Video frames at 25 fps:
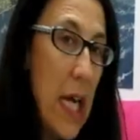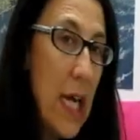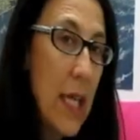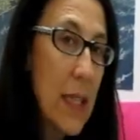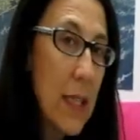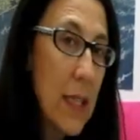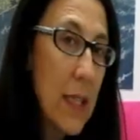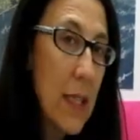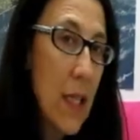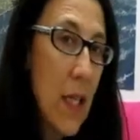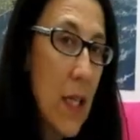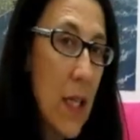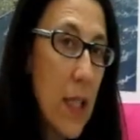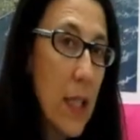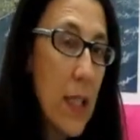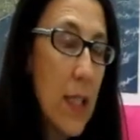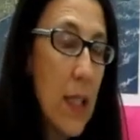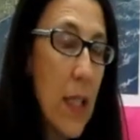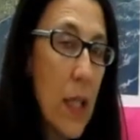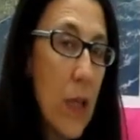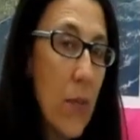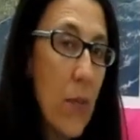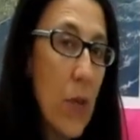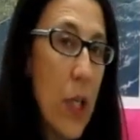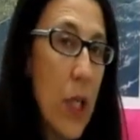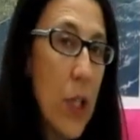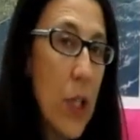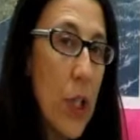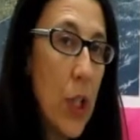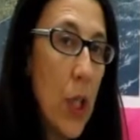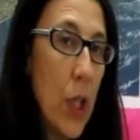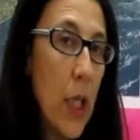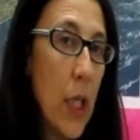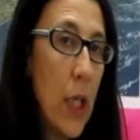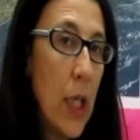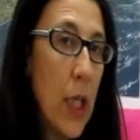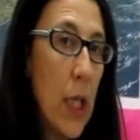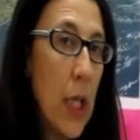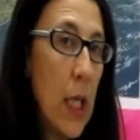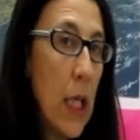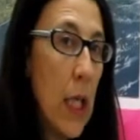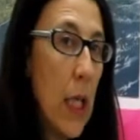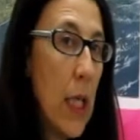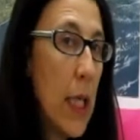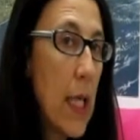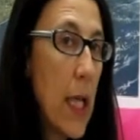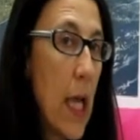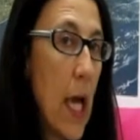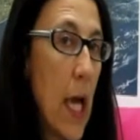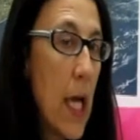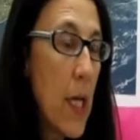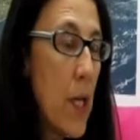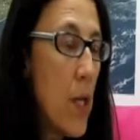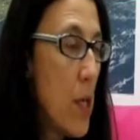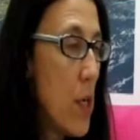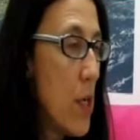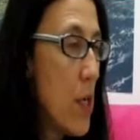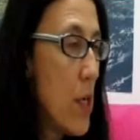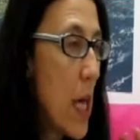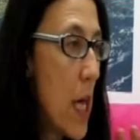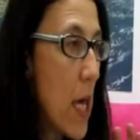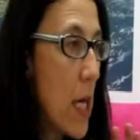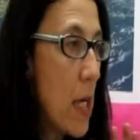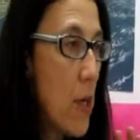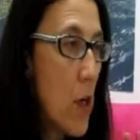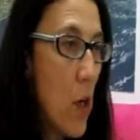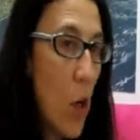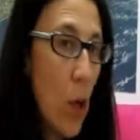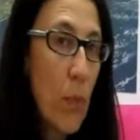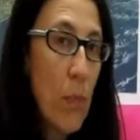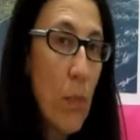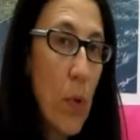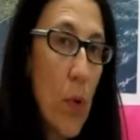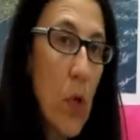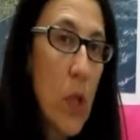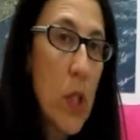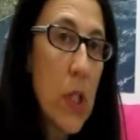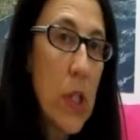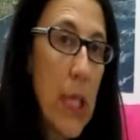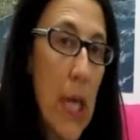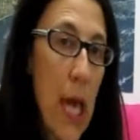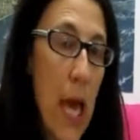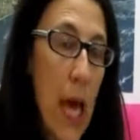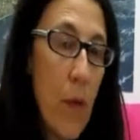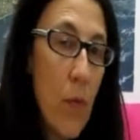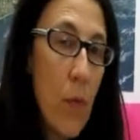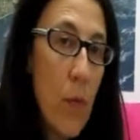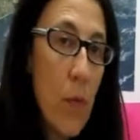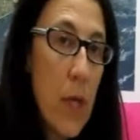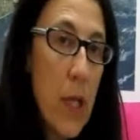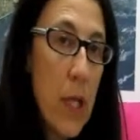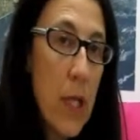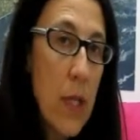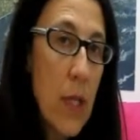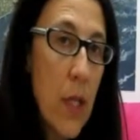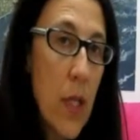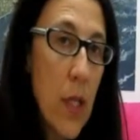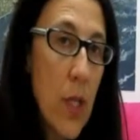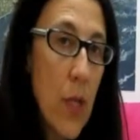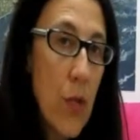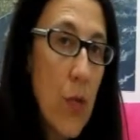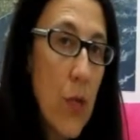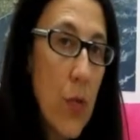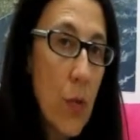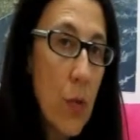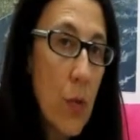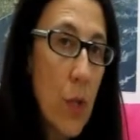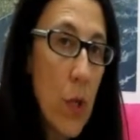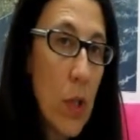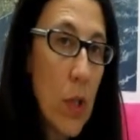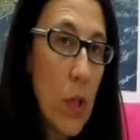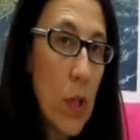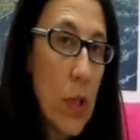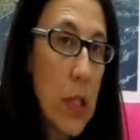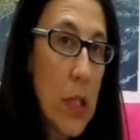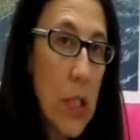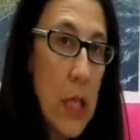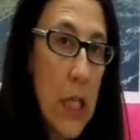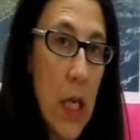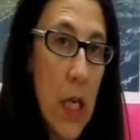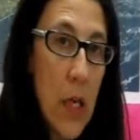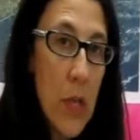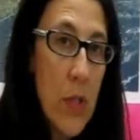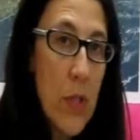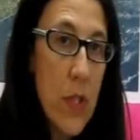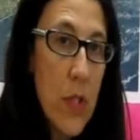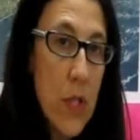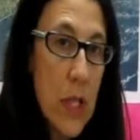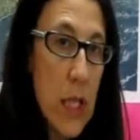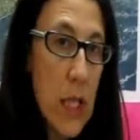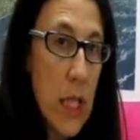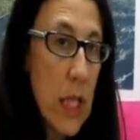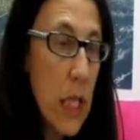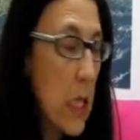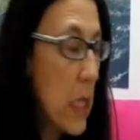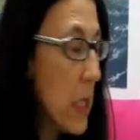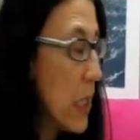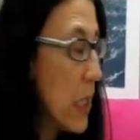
exciting region. They're not bogged down with the usual DOC